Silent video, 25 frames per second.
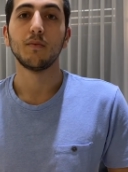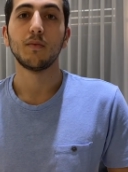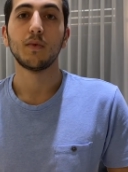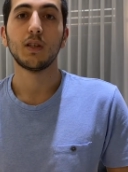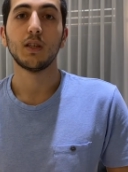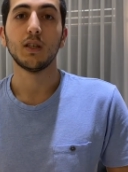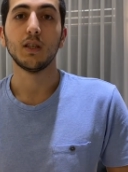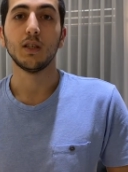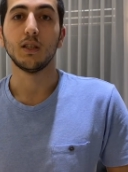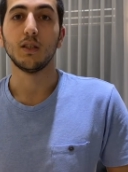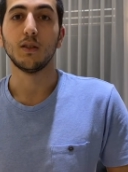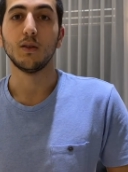
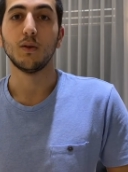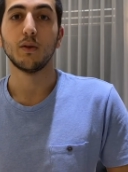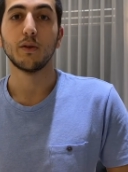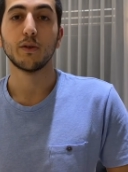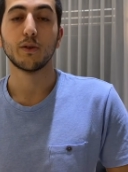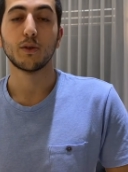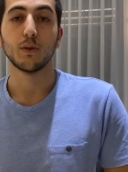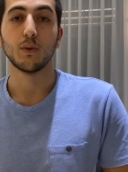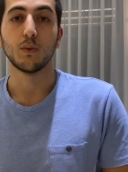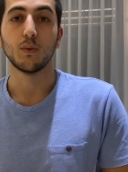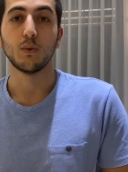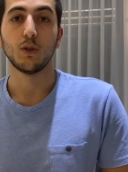can
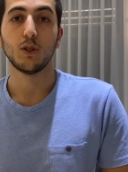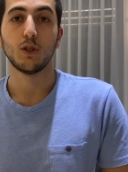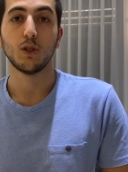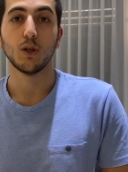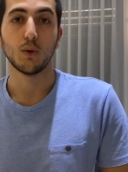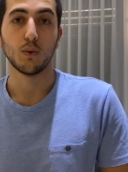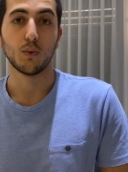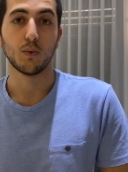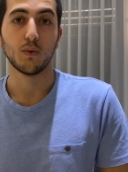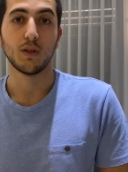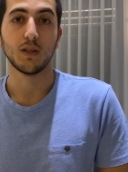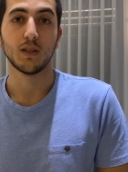also show
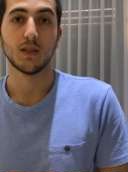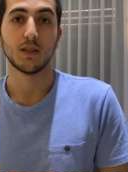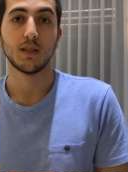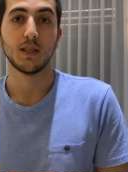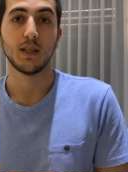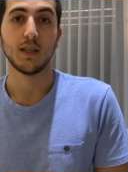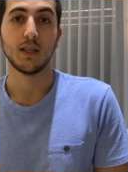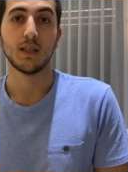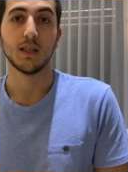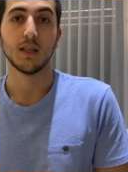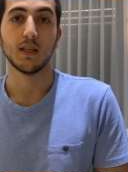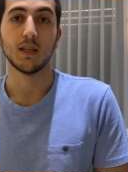this
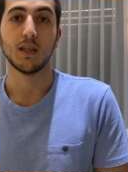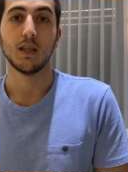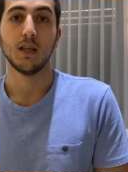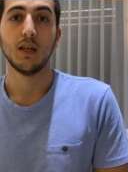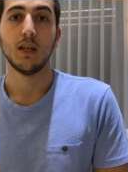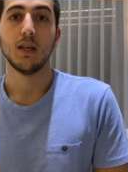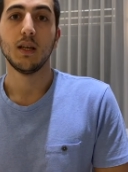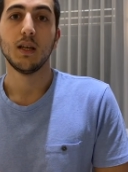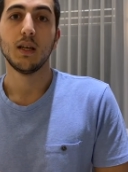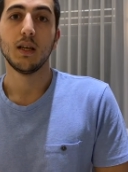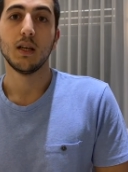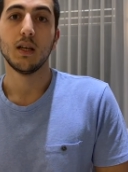data
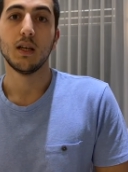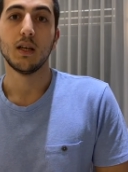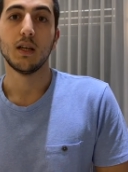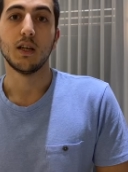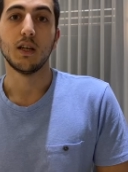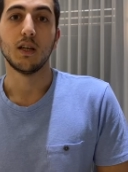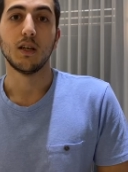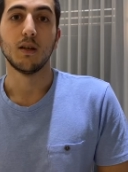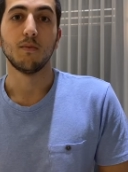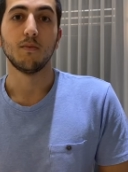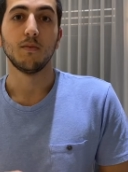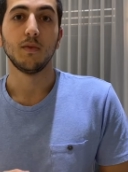
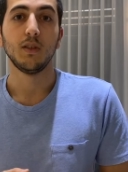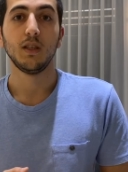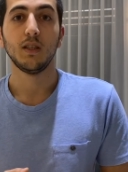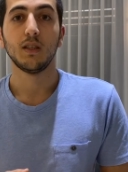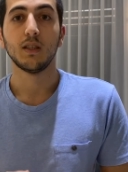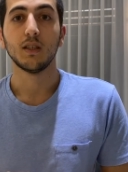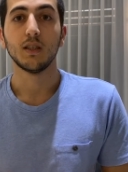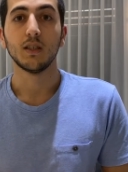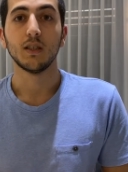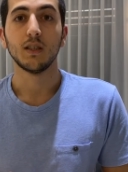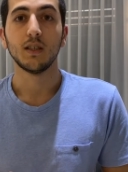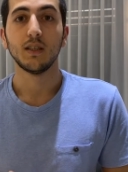in
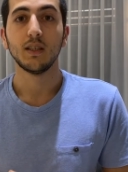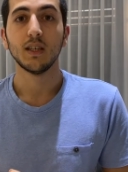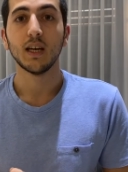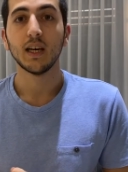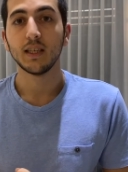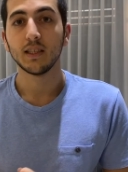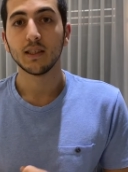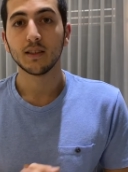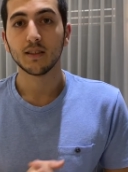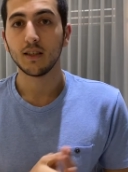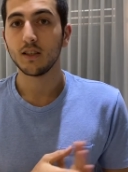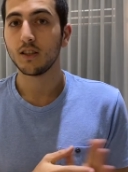a
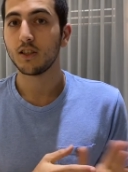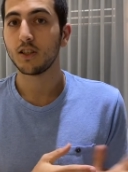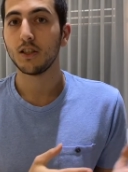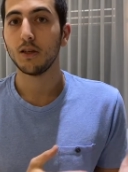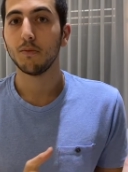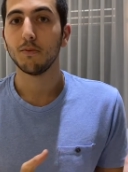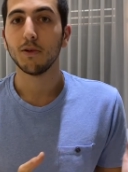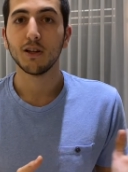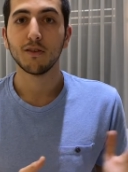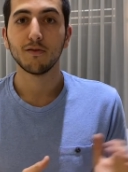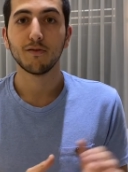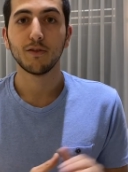nice
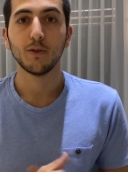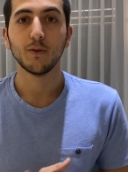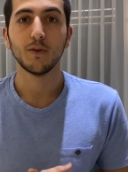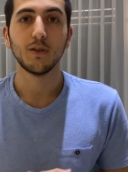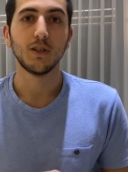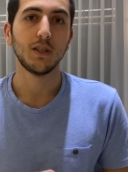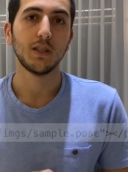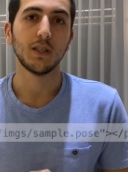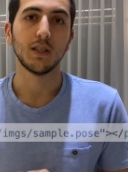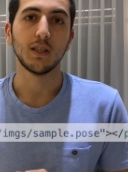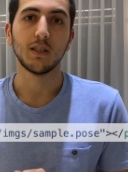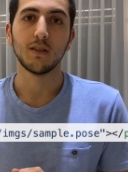HTML viewer
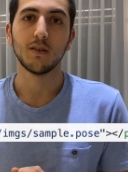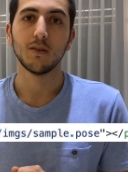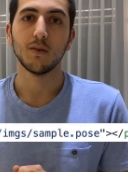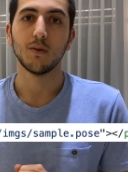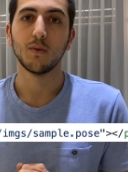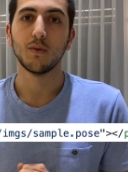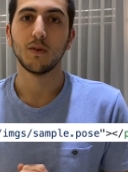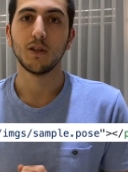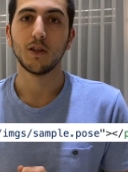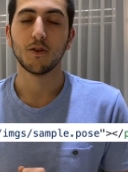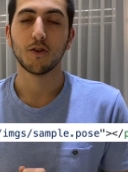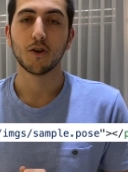that
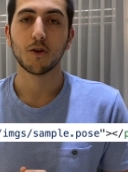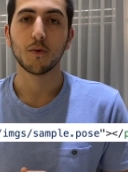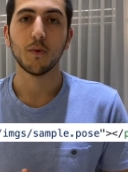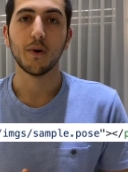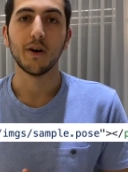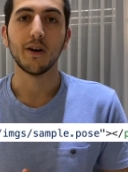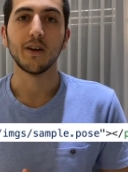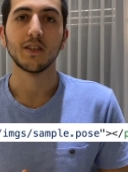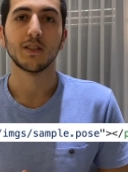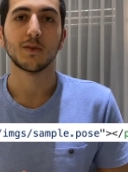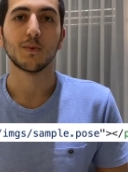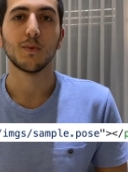only
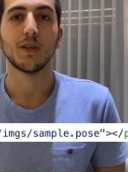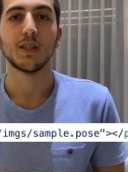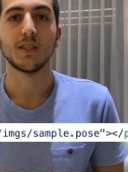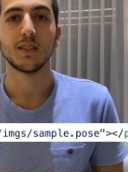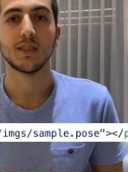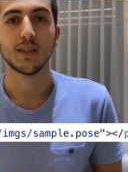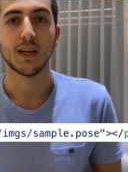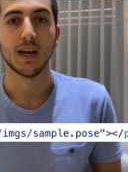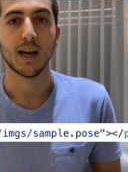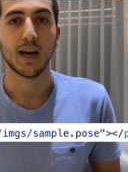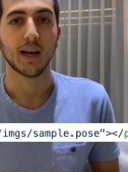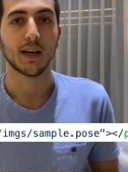requires 1
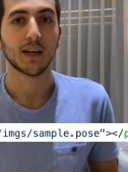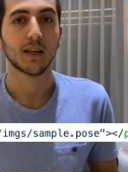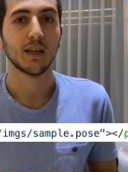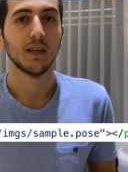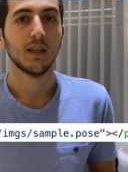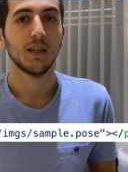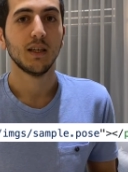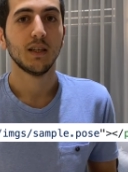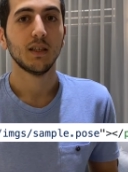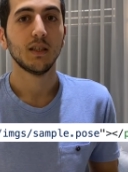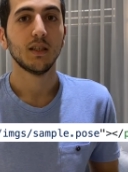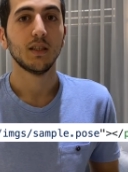tag
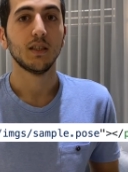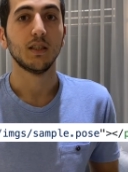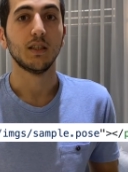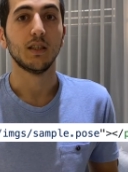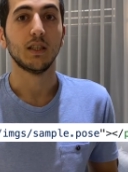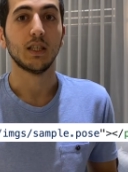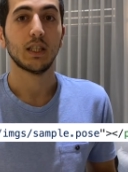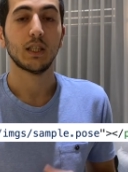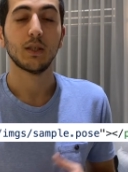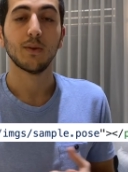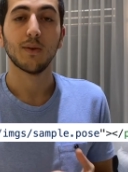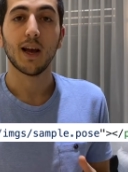
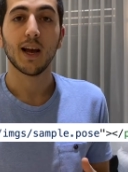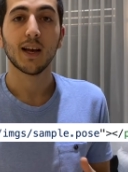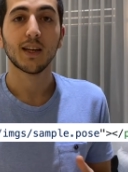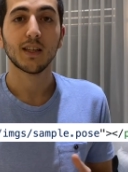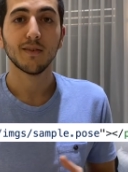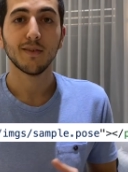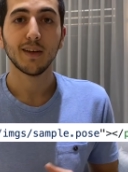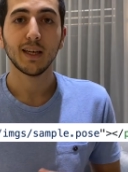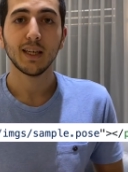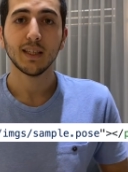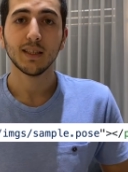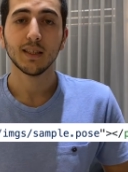to
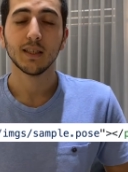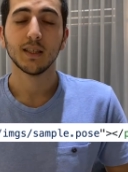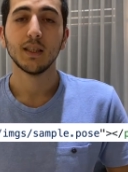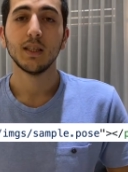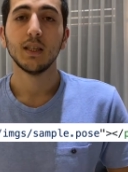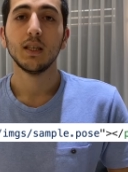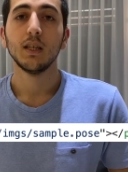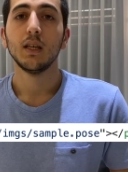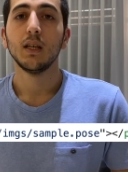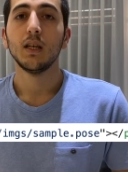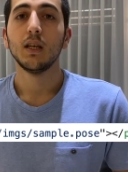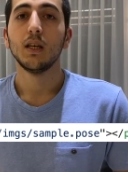activate.
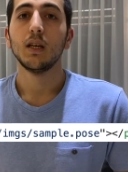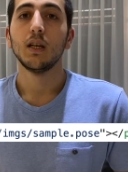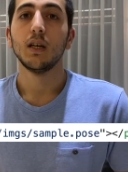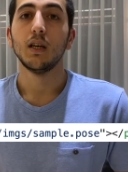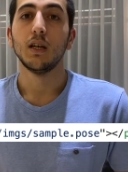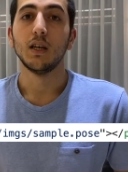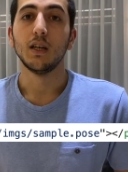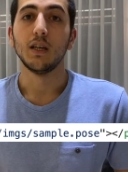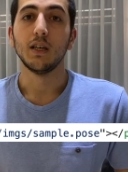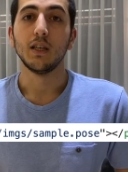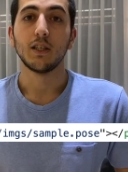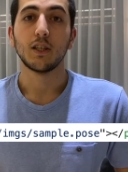
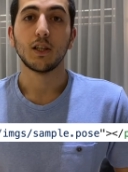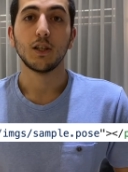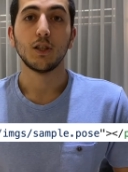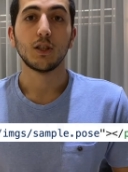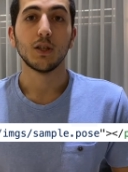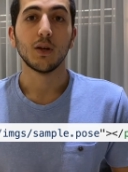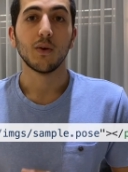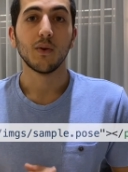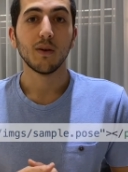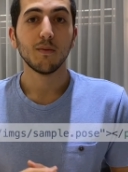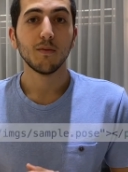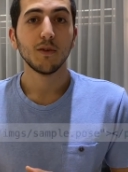It can
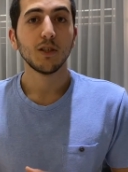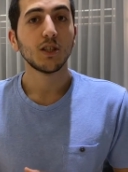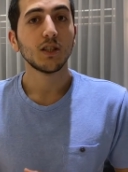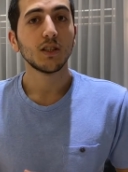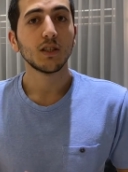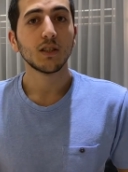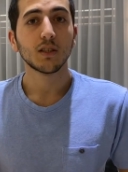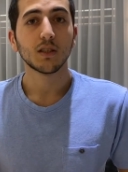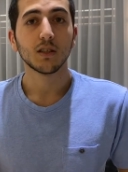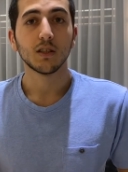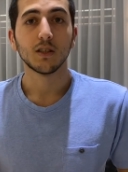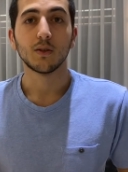show
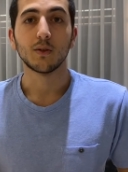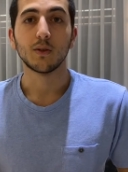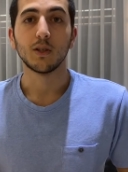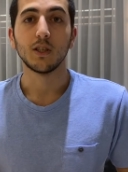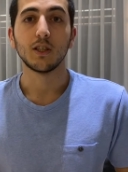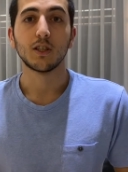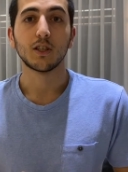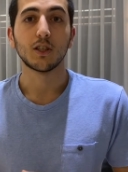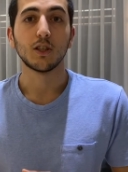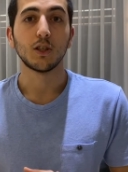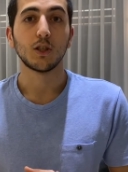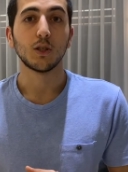images or
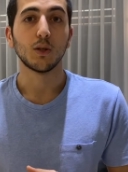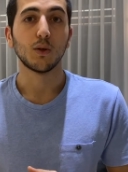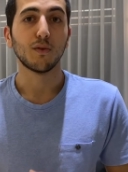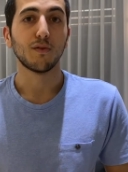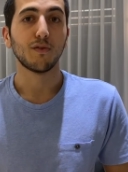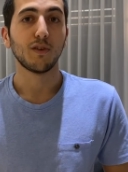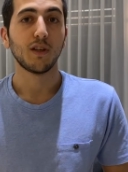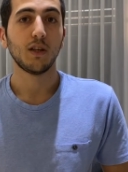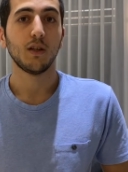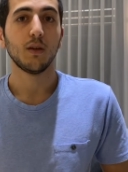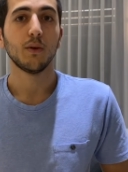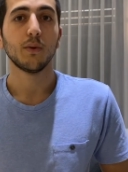it can show
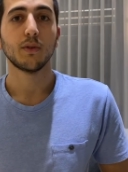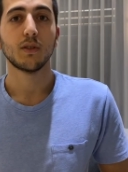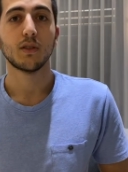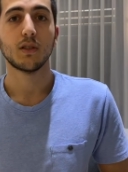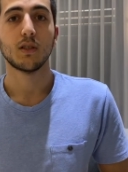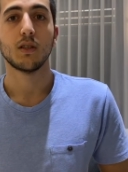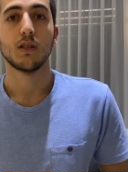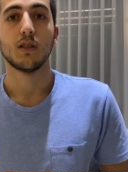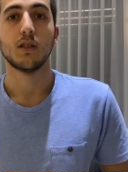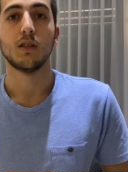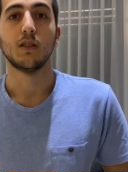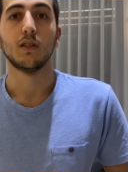videos,
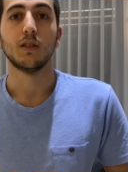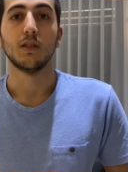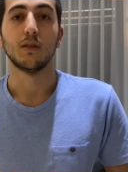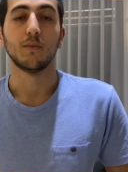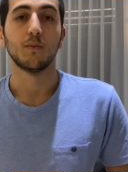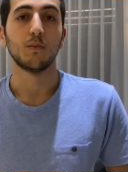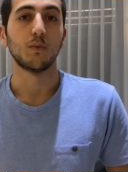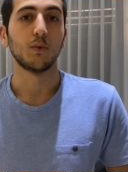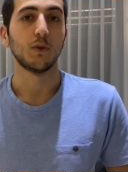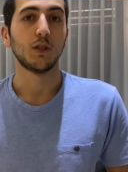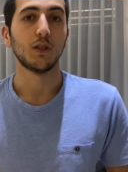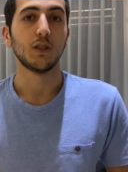
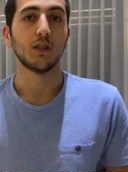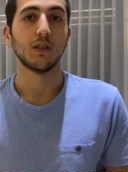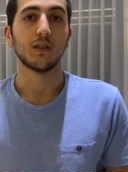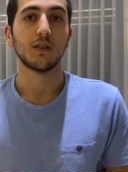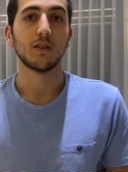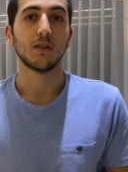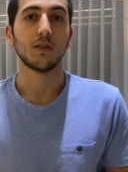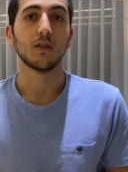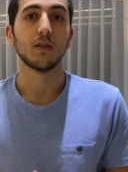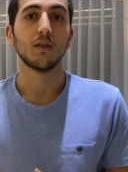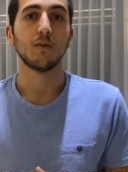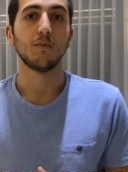which is
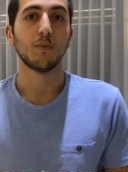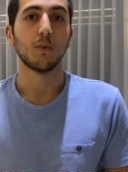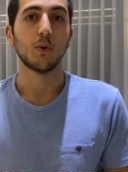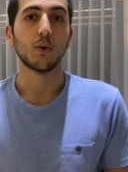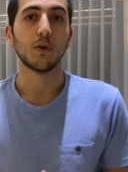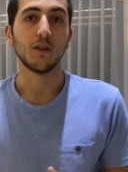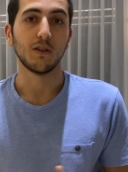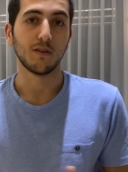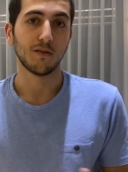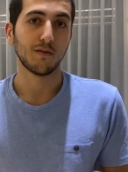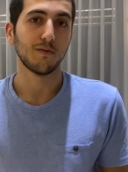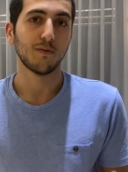
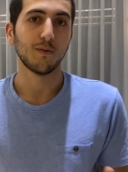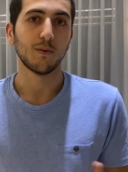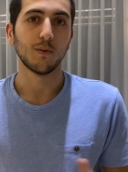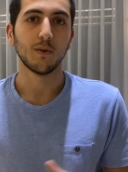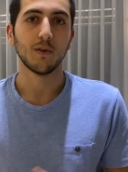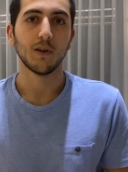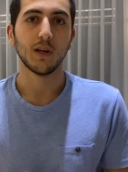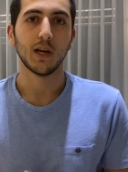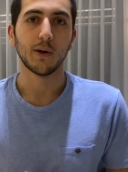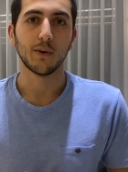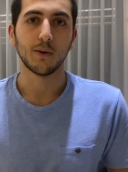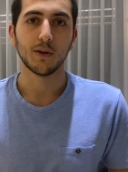important for
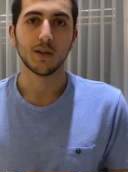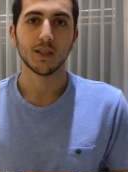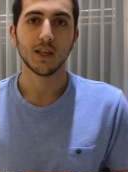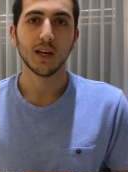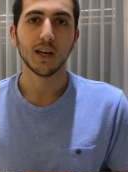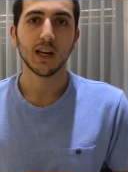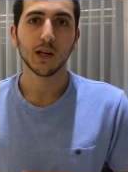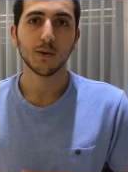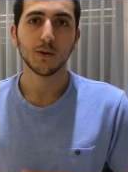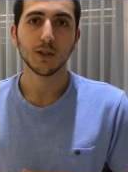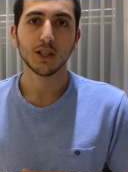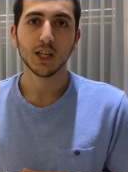our sign
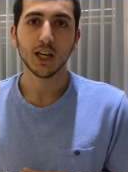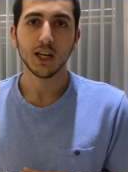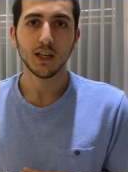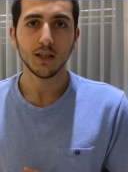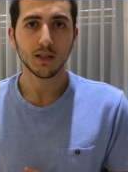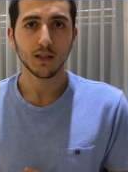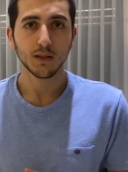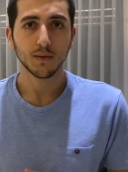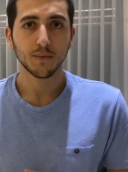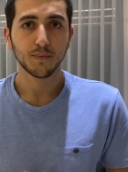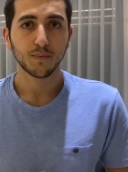language case.